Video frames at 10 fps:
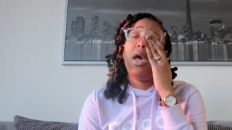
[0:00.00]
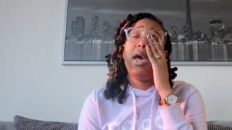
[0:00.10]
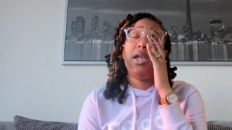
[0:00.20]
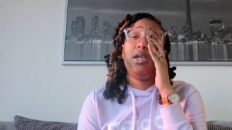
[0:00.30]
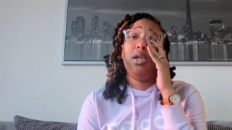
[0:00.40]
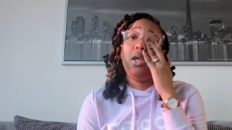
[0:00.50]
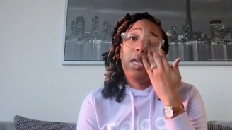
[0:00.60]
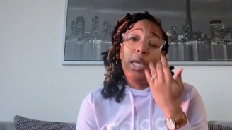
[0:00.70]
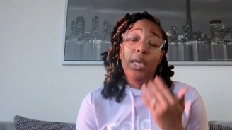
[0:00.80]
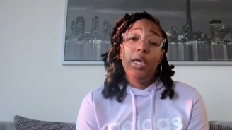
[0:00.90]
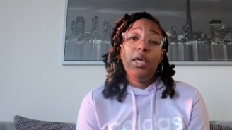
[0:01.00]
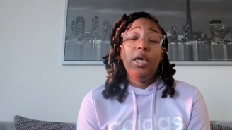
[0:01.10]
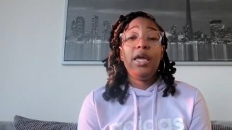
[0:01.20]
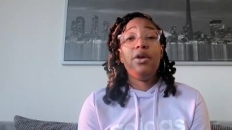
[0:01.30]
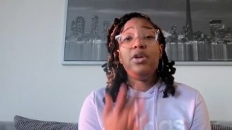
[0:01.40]
and
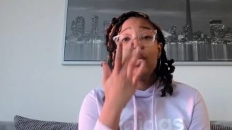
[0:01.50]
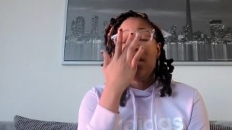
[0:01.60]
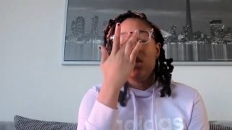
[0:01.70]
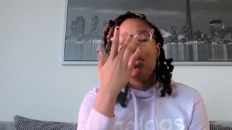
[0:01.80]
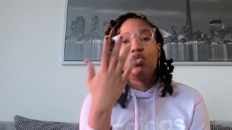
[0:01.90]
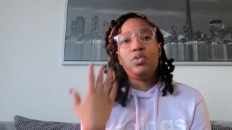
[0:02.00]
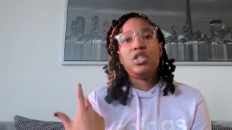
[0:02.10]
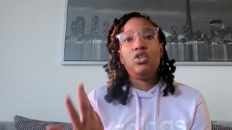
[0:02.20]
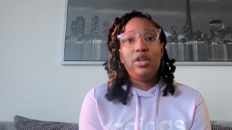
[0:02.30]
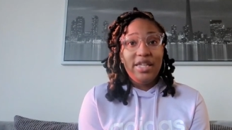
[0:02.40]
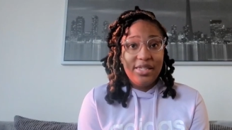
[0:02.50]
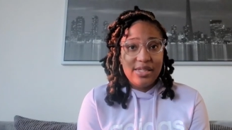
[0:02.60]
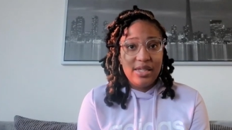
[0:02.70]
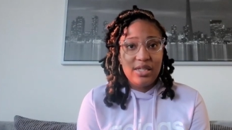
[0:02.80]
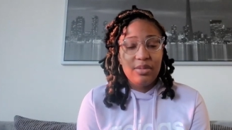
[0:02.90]
hearing that news was not
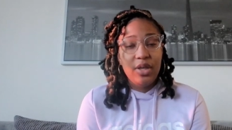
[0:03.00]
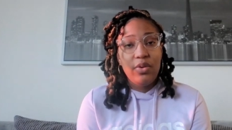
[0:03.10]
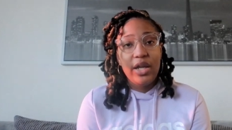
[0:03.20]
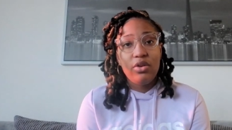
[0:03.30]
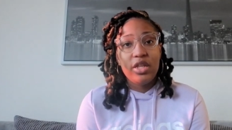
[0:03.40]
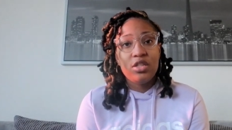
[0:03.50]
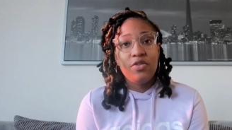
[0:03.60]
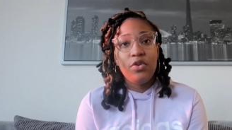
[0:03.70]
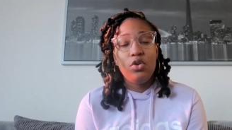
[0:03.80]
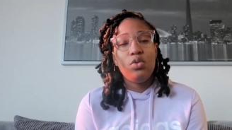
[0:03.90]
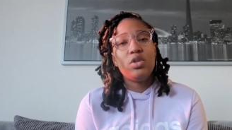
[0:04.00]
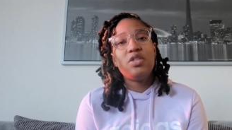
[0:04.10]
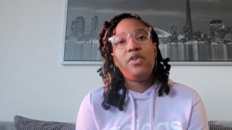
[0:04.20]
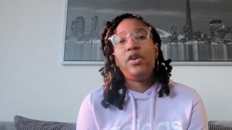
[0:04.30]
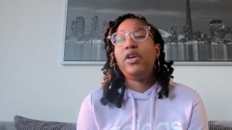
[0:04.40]
easy to be quite honest with you it
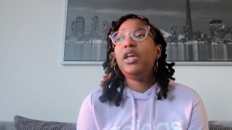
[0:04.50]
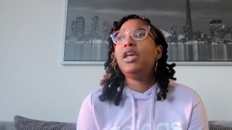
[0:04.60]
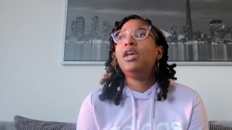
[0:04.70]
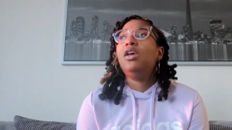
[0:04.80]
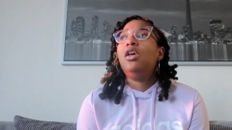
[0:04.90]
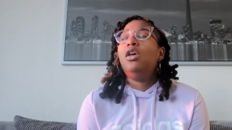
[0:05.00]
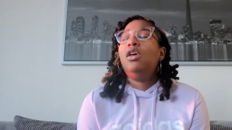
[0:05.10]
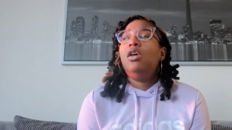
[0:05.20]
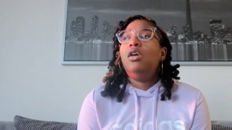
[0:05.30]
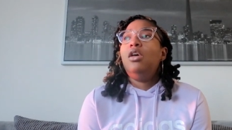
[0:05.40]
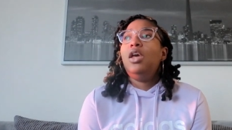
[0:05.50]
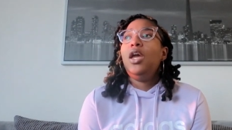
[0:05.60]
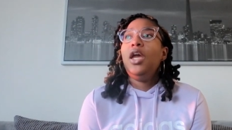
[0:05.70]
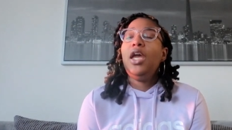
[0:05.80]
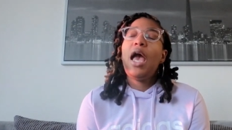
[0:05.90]
was very
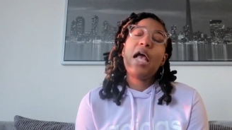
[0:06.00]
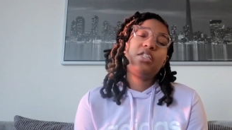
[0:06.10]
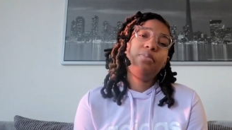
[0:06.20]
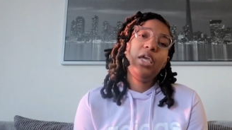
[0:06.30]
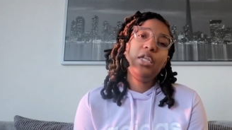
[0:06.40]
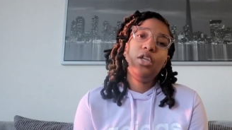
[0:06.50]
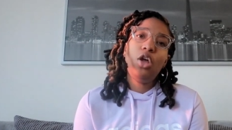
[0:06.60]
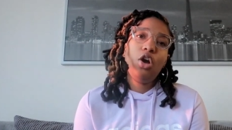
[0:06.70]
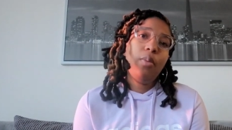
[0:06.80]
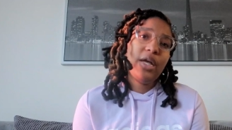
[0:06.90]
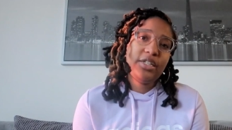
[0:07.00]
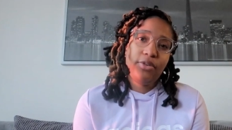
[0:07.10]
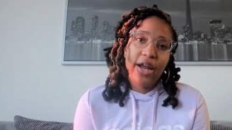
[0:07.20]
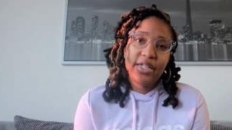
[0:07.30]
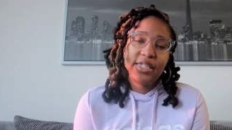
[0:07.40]
to me it did not come at
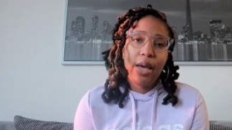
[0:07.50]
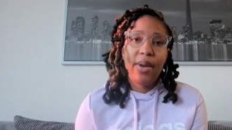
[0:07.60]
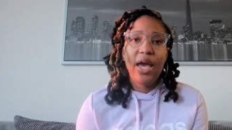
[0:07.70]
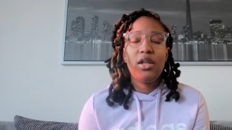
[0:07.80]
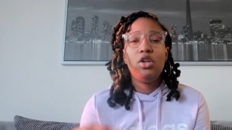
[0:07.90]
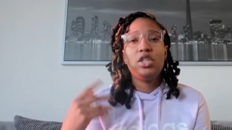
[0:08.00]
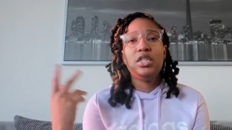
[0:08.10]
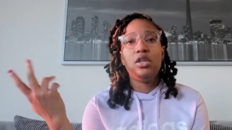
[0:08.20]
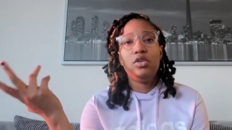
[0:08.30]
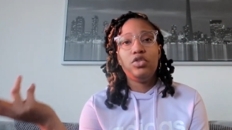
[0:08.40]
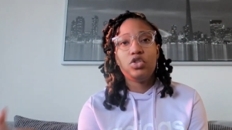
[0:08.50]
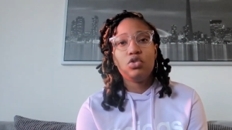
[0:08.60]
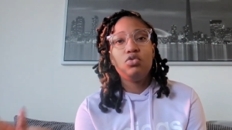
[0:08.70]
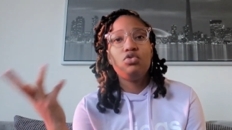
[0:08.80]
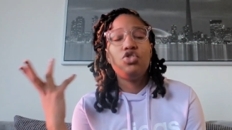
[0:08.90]
the right time i had a lot dealing with
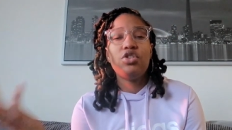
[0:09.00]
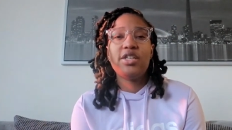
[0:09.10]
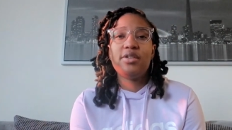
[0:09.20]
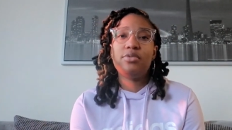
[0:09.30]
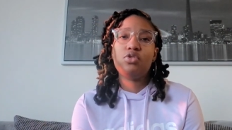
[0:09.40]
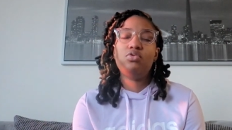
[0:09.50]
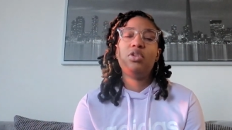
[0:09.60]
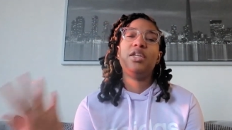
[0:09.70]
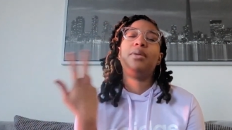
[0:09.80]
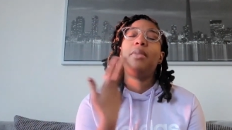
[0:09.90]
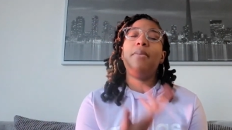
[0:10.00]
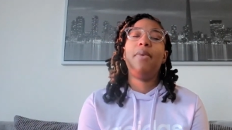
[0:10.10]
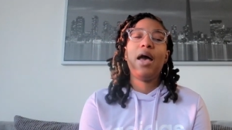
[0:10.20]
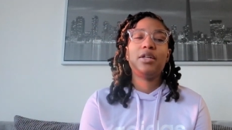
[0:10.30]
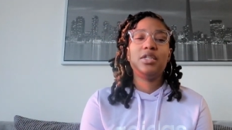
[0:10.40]
school stress in school and then my
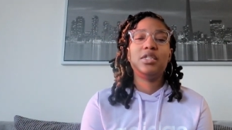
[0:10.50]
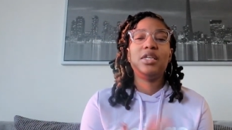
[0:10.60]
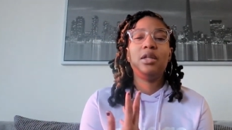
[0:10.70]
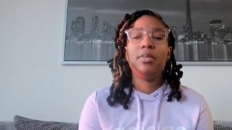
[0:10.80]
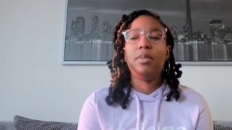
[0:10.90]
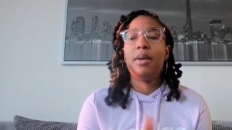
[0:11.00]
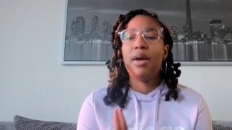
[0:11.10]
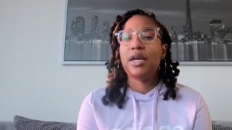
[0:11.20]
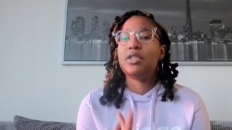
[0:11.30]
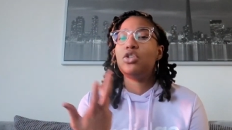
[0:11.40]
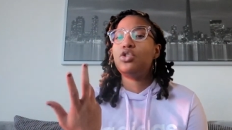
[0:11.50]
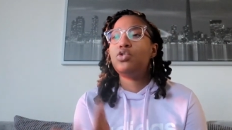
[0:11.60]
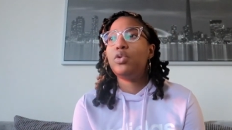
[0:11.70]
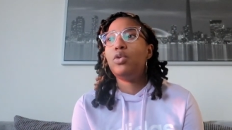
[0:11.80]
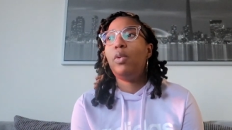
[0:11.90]
back to tell me my back is not
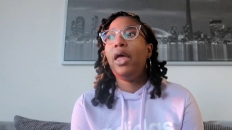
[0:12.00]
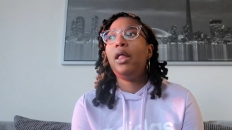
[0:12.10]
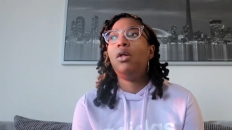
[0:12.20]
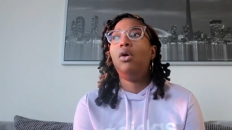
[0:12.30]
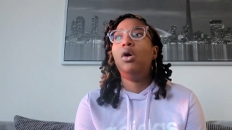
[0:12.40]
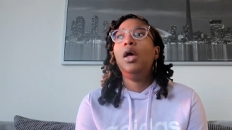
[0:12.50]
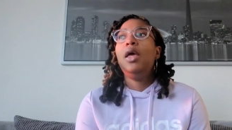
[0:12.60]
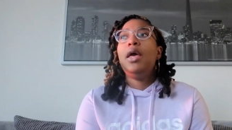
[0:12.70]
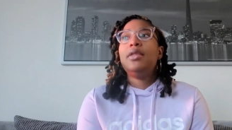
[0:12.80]
doing well or